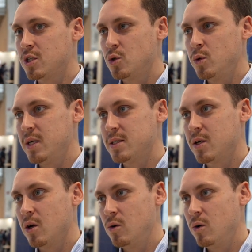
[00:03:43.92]
it 2 years
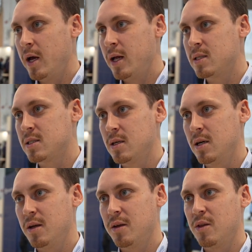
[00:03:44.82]
ago, and
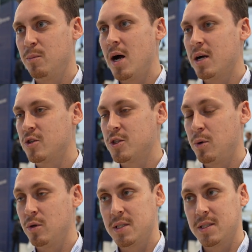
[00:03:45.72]
the market
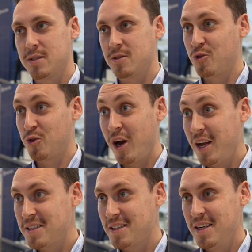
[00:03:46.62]
response is
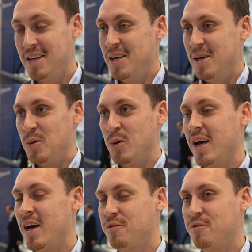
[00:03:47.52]
great. We
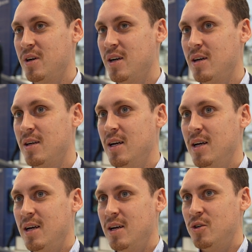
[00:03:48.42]
have
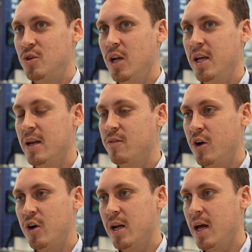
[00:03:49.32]
really
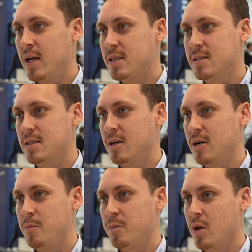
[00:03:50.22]
very nice
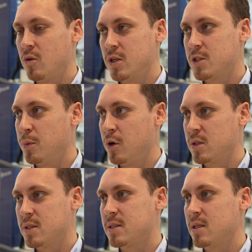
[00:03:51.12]

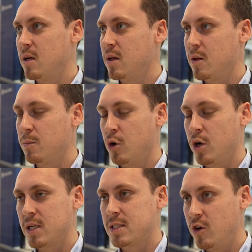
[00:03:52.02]
response. The
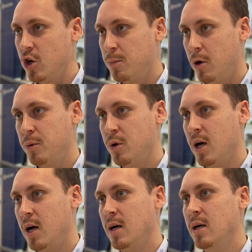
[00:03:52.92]
product is very
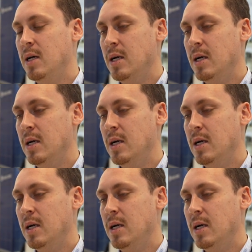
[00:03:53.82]
popular.